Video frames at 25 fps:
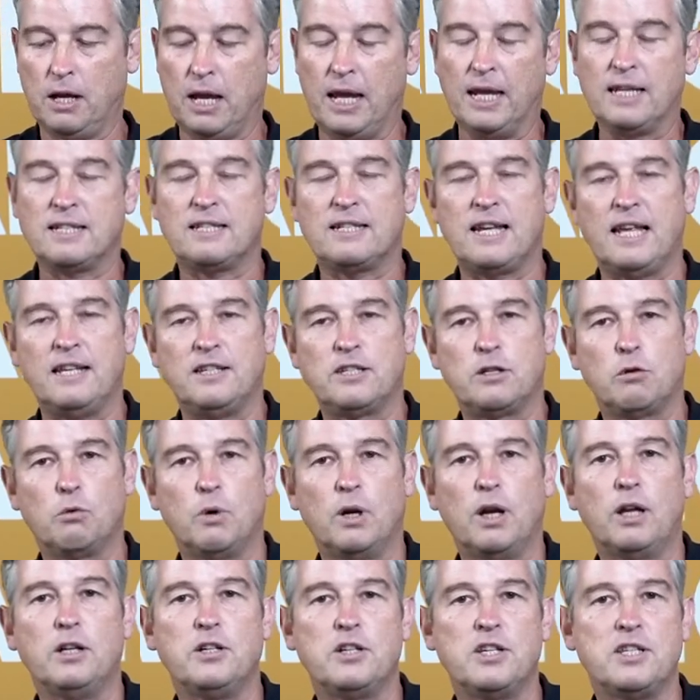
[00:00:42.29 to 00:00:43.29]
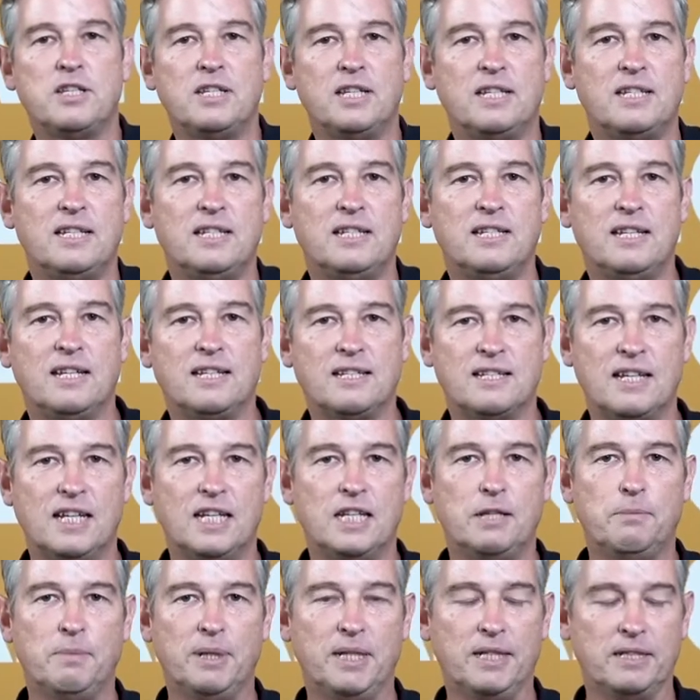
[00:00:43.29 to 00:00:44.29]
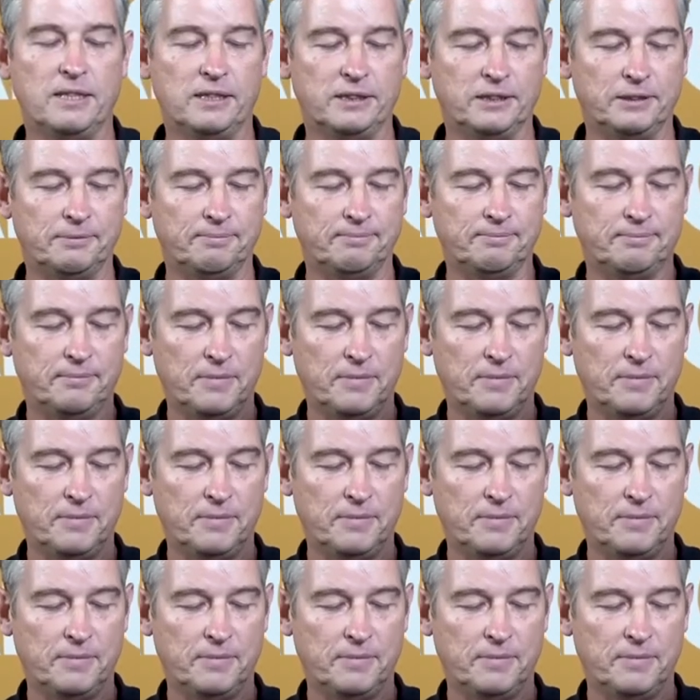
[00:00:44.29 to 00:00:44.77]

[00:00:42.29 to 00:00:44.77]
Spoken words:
extends to 166 centimeters.